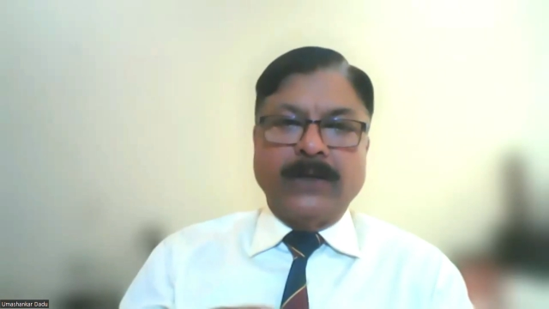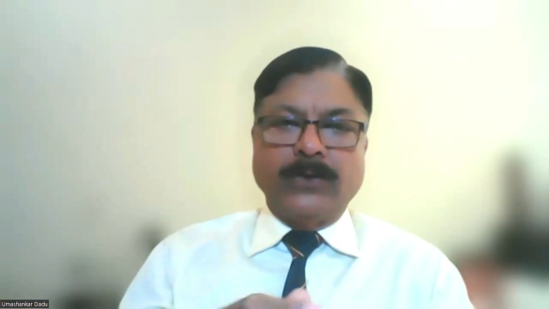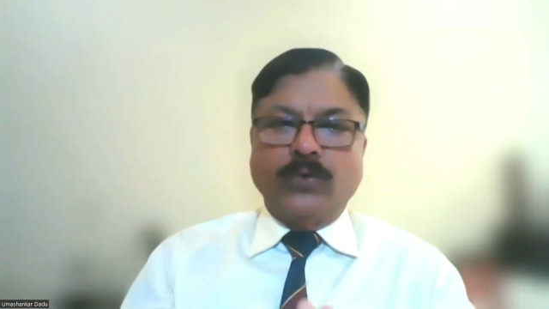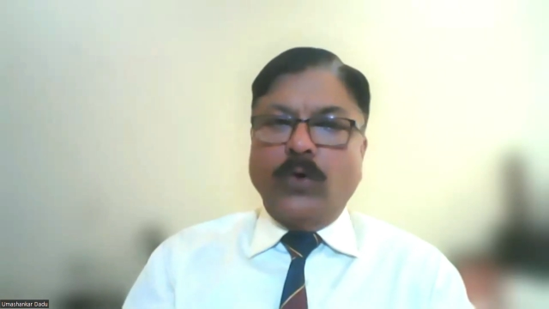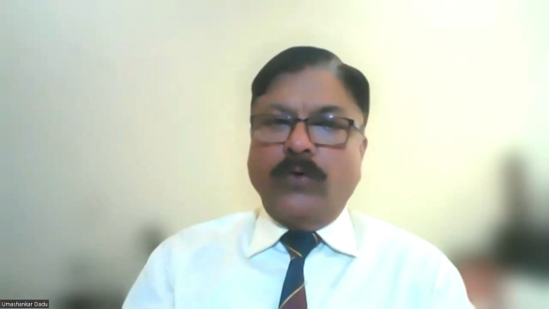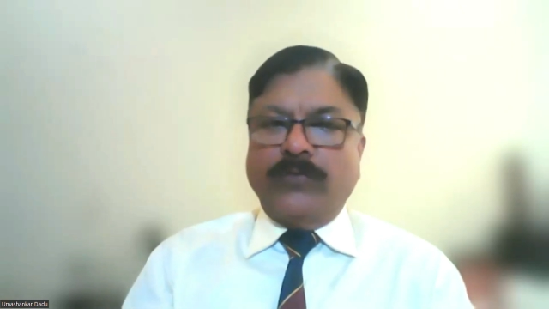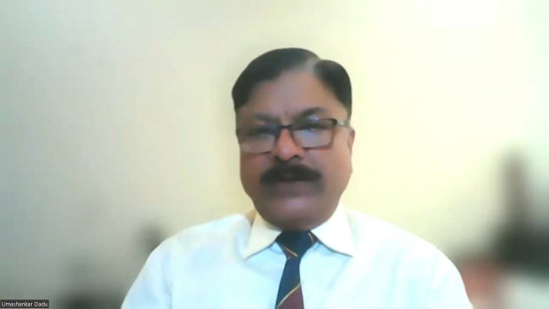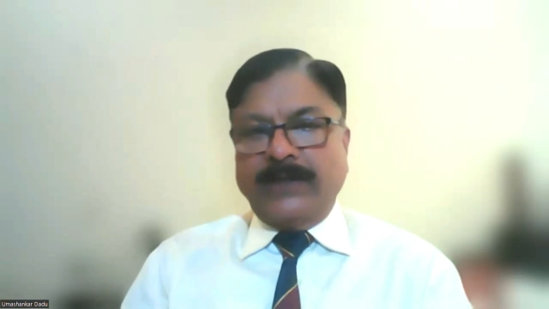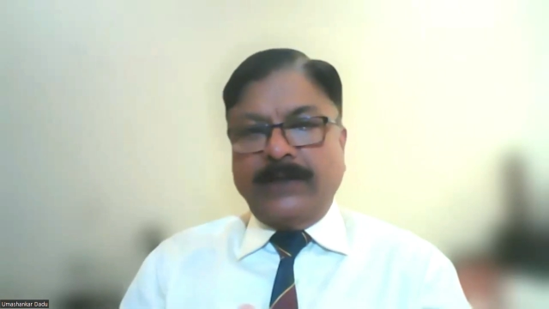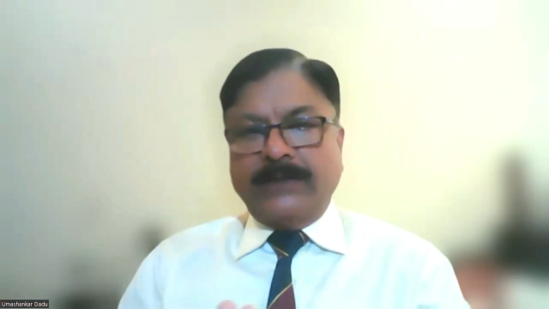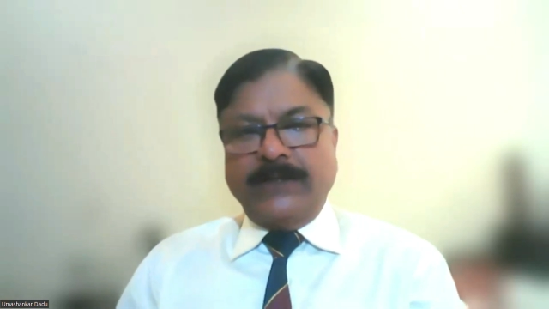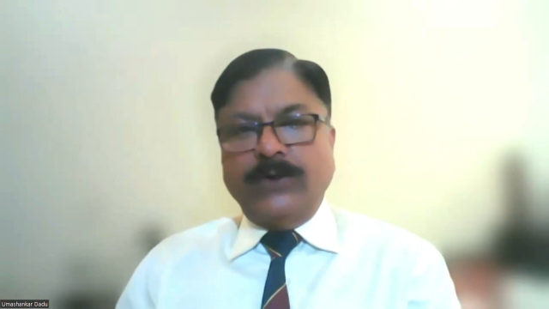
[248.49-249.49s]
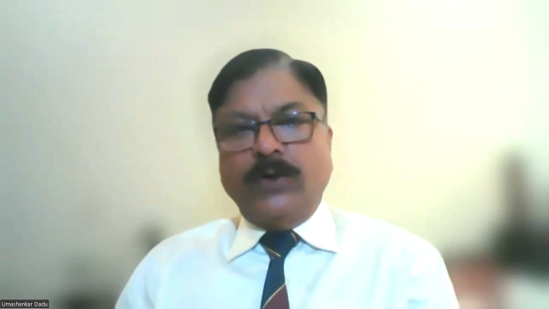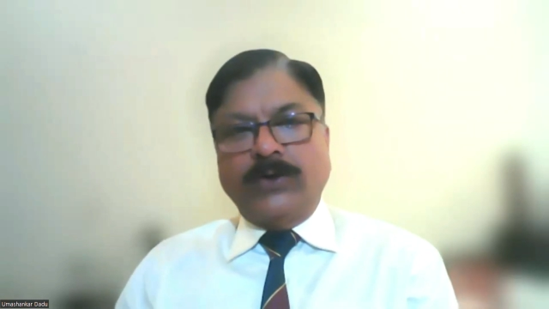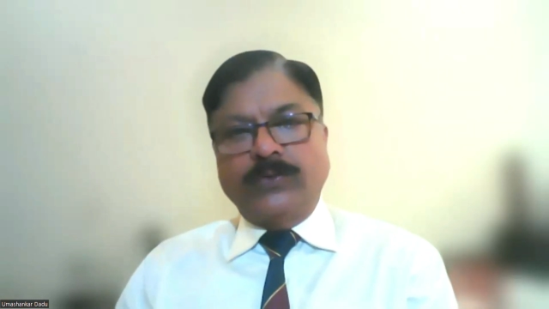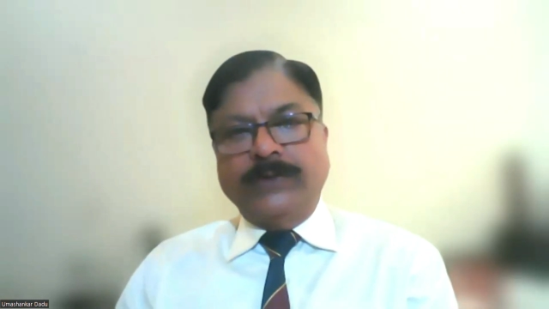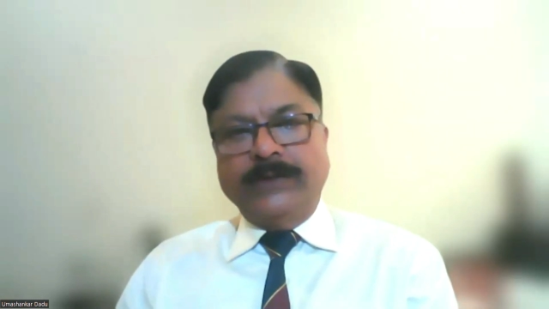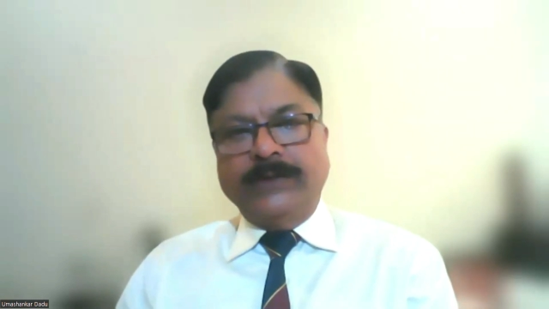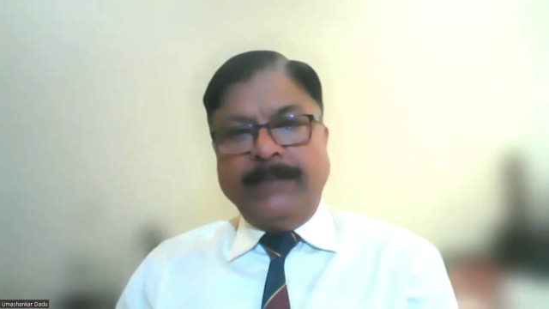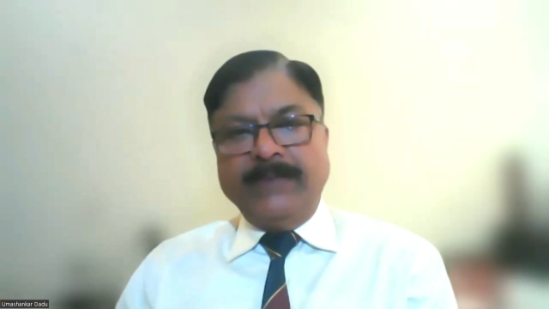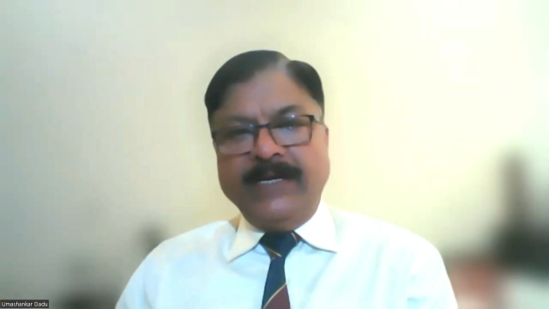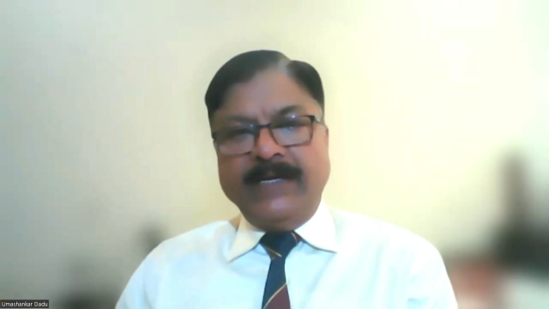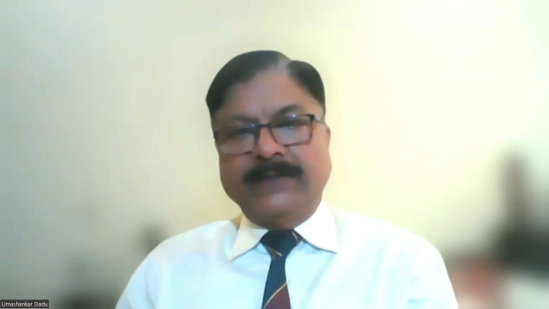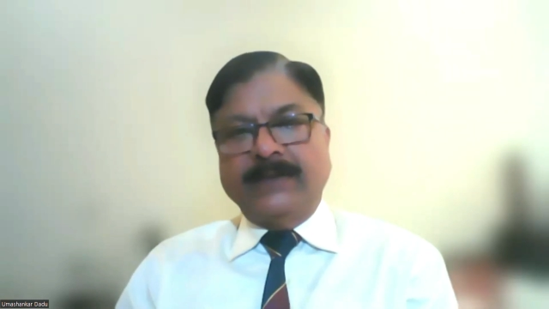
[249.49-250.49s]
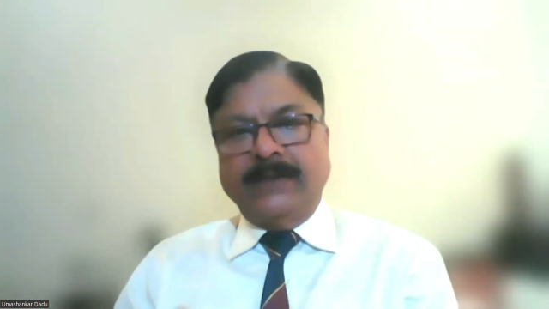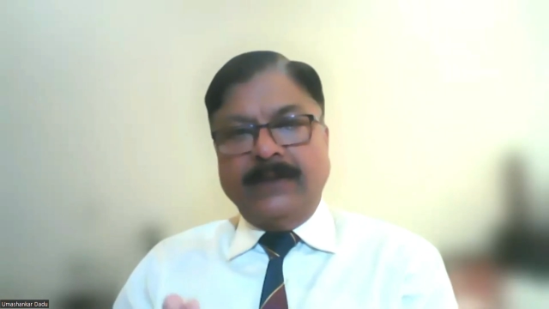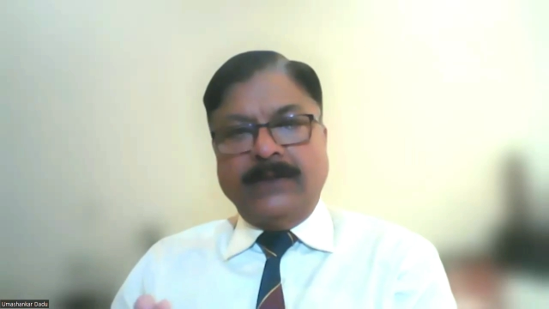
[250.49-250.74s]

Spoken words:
You go for a tenure to MES,